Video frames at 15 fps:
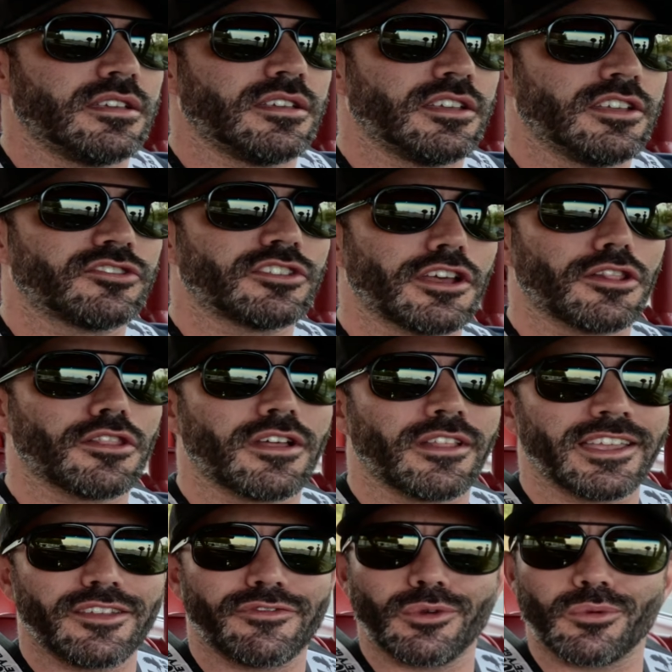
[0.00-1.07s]
it's got a lot,
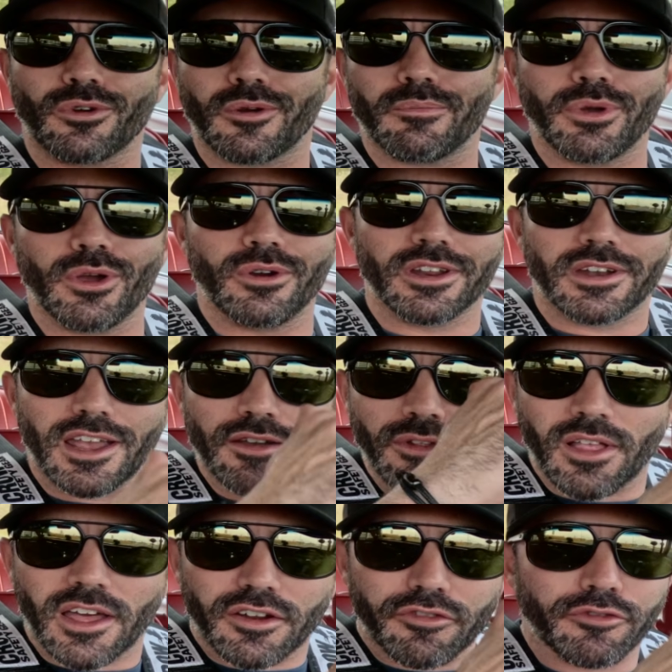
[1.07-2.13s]
like if it were a boat, it'd have a
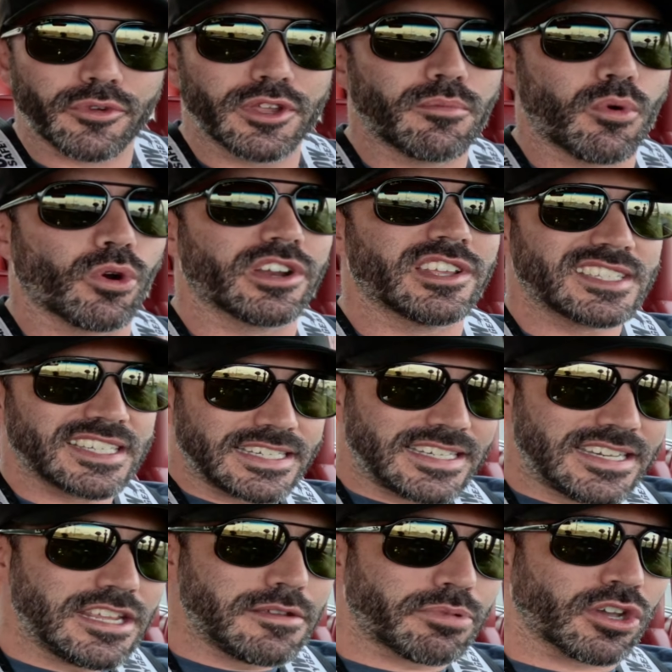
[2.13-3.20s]
lot of freeboard. It's a
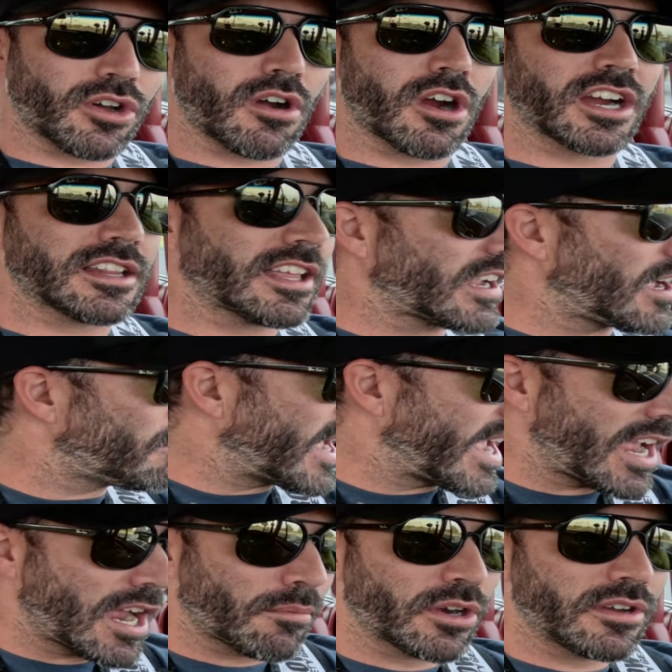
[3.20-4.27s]
deep car. Like, I'm
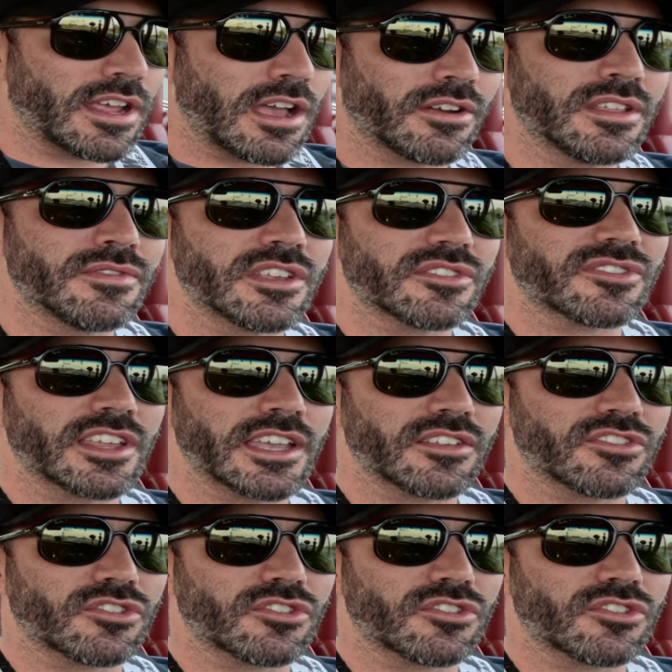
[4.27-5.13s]
hammered down in this thing,